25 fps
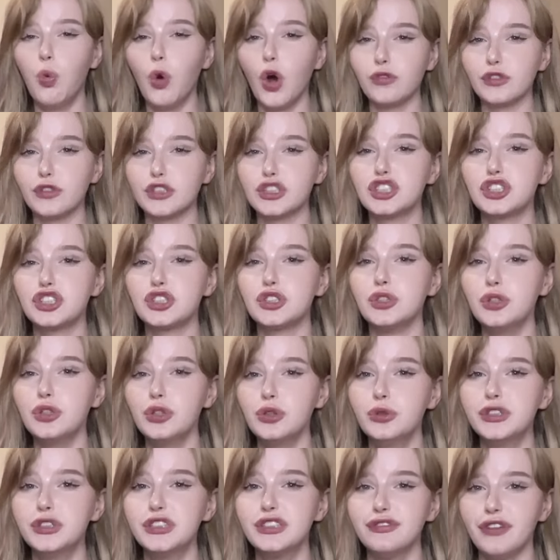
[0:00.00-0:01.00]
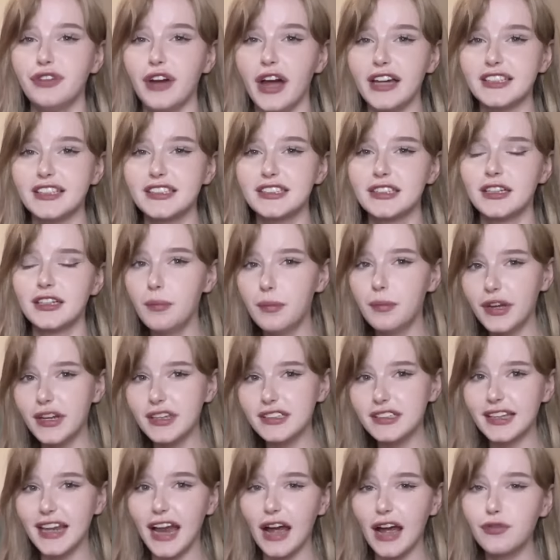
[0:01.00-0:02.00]
were a snooze fest
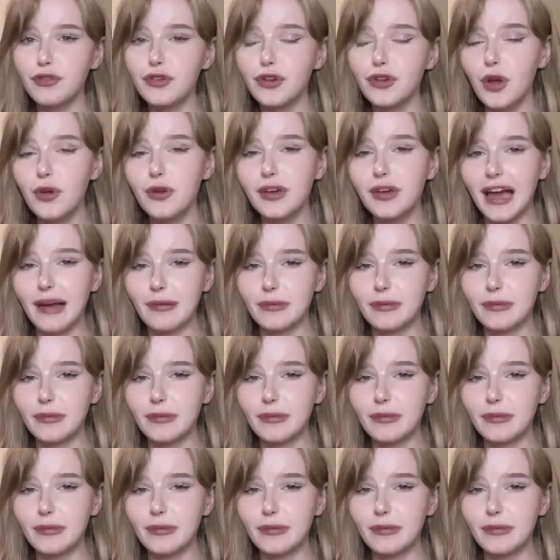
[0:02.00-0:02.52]
because they have no